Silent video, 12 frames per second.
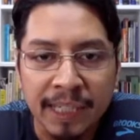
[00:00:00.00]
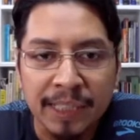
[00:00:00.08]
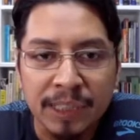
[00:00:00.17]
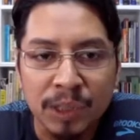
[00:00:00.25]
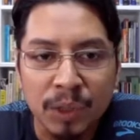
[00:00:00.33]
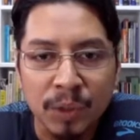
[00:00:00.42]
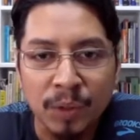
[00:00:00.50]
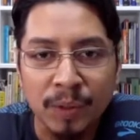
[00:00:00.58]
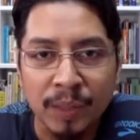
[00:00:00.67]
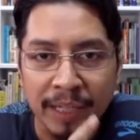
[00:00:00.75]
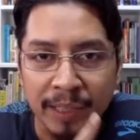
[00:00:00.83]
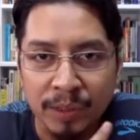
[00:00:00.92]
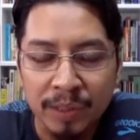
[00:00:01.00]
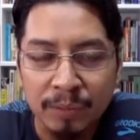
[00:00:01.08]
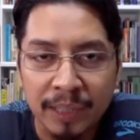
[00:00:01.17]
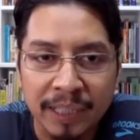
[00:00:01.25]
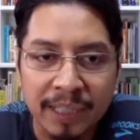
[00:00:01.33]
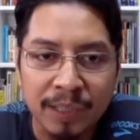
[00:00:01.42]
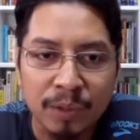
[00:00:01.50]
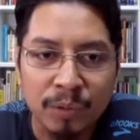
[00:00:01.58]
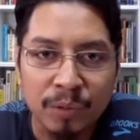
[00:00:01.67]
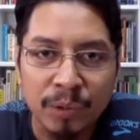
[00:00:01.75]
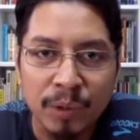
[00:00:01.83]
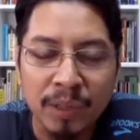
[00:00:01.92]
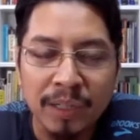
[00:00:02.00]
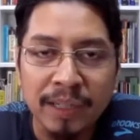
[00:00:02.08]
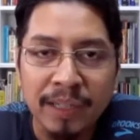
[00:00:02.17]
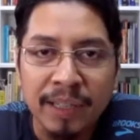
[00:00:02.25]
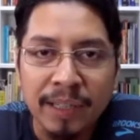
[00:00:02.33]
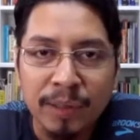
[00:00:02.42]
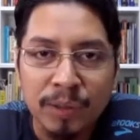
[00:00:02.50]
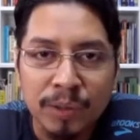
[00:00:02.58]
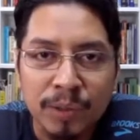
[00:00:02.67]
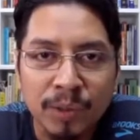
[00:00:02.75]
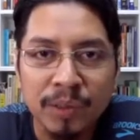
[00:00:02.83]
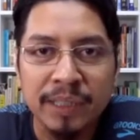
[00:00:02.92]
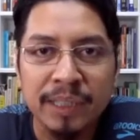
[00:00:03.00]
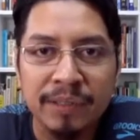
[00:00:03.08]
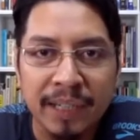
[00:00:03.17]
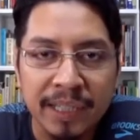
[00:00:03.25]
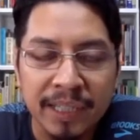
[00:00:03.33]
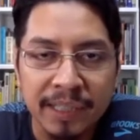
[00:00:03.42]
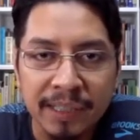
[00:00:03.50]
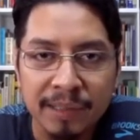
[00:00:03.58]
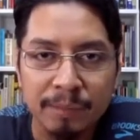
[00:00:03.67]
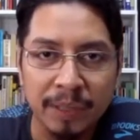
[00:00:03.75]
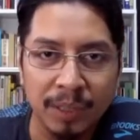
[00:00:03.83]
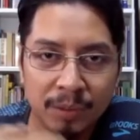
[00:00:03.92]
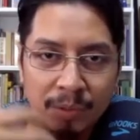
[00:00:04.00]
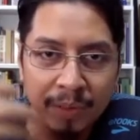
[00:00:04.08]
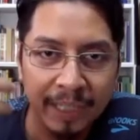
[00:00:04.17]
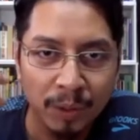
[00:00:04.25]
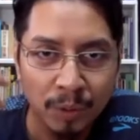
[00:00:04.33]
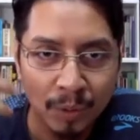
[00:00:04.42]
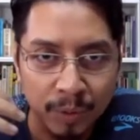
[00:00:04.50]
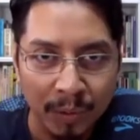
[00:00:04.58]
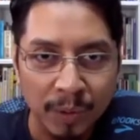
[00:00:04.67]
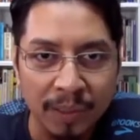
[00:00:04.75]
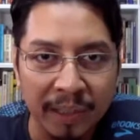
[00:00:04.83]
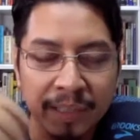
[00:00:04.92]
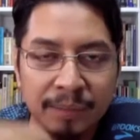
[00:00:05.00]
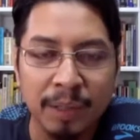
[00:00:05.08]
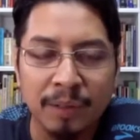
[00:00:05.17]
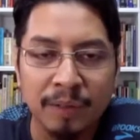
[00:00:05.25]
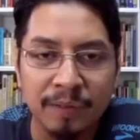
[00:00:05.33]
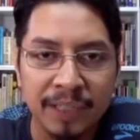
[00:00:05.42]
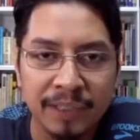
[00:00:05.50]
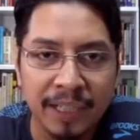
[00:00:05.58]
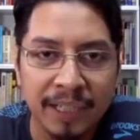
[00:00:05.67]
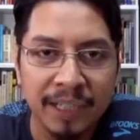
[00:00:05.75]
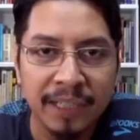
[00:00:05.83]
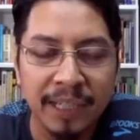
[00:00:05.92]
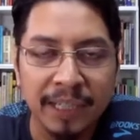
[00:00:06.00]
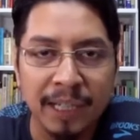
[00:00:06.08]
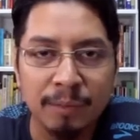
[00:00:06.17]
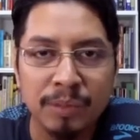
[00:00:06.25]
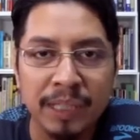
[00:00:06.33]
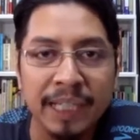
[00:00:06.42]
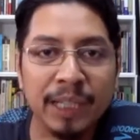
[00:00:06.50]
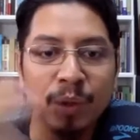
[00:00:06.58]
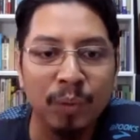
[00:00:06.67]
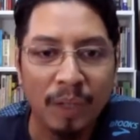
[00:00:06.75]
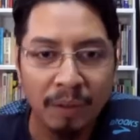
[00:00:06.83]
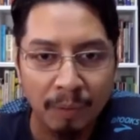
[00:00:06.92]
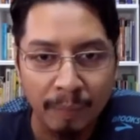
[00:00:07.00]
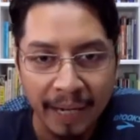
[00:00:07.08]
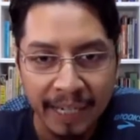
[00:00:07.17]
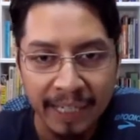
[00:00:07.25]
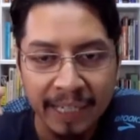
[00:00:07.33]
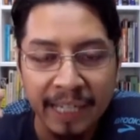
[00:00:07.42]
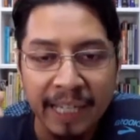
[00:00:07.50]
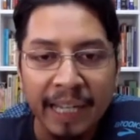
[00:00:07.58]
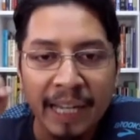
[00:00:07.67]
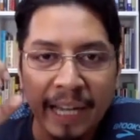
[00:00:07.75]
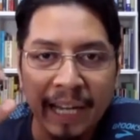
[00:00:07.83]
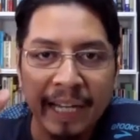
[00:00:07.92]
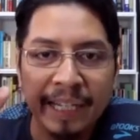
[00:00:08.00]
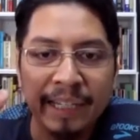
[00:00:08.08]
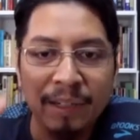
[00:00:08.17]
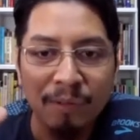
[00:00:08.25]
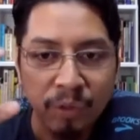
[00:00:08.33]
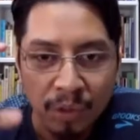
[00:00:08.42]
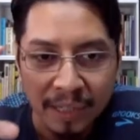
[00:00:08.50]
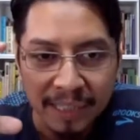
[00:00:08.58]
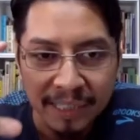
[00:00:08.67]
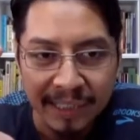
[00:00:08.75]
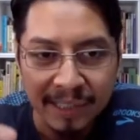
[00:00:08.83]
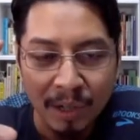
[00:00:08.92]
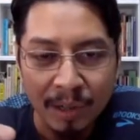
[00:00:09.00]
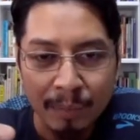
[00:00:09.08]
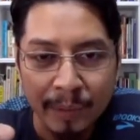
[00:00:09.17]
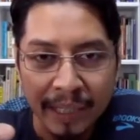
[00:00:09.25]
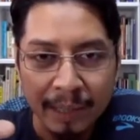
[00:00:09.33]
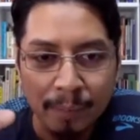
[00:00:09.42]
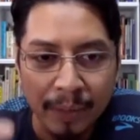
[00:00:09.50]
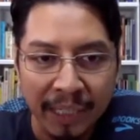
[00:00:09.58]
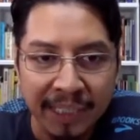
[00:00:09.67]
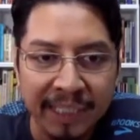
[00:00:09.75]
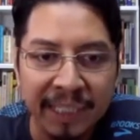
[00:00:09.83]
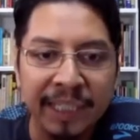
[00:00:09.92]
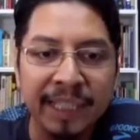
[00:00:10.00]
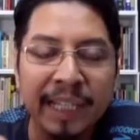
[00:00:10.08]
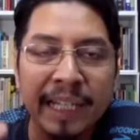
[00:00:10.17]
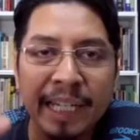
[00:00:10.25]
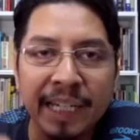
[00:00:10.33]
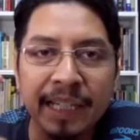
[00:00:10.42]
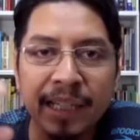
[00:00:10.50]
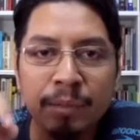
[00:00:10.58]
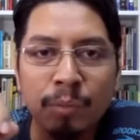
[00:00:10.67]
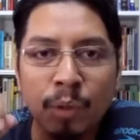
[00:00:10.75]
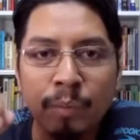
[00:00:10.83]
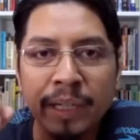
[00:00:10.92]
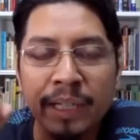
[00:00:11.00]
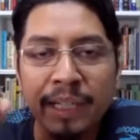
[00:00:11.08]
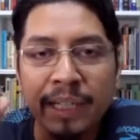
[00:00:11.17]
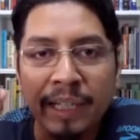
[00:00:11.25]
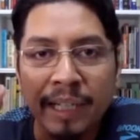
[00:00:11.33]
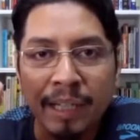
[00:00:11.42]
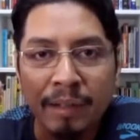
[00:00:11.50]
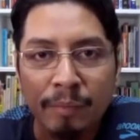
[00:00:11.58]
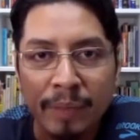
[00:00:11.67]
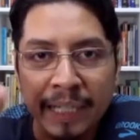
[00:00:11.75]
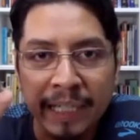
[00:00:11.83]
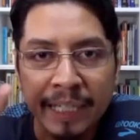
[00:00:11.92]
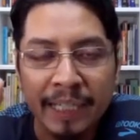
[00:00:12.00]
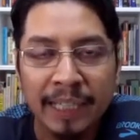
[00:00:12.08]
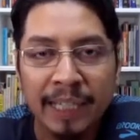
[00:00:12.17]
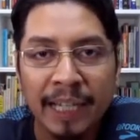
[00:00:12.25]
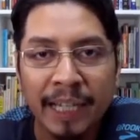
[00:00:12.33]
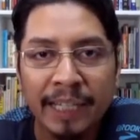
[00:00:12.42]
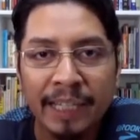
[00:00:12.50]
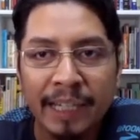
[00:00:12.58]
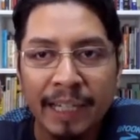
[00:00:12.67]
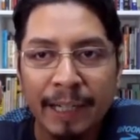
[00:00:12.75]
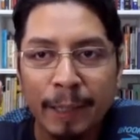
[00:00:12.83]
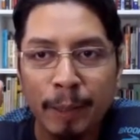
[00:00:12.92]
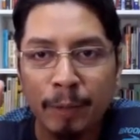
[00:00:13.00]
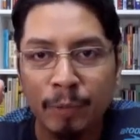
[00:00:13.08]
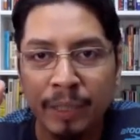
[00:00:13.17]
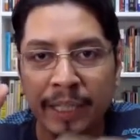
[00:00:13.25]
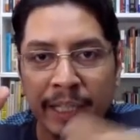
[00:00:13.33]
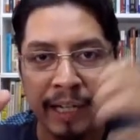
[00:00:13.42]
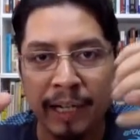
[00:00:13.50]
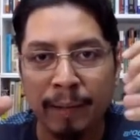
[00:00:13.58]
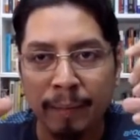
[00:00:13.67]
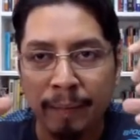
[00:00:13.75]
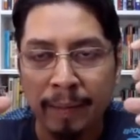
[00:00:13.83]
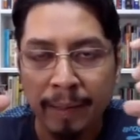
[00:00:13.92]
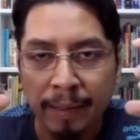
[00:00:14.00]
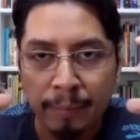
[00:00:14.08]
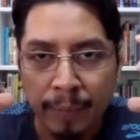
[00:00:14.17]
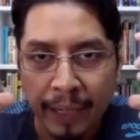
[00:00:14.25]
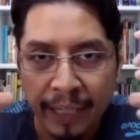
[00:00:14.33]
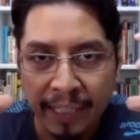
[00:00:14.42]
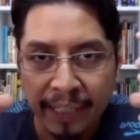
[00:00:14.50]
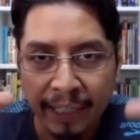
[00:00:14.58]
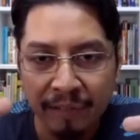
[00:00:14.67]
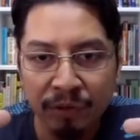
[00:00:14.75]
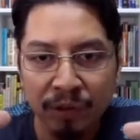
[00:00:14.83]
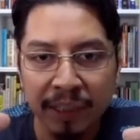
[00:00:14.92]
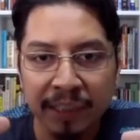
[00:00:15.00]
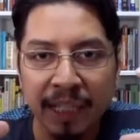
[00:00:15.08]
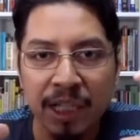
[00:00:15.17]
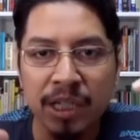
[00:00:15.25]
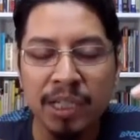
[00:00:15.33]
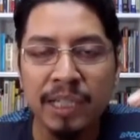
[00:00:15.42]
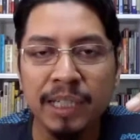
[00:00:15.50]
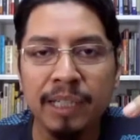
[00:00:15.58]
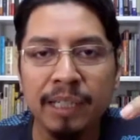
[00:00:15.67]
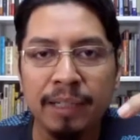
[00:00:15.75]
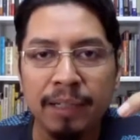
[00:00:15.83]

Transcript: So I use the word here control distractions, because we need to control the amount of distraction that comes into our mind and focus on being present in the moment, meaning that we are paying careful attention,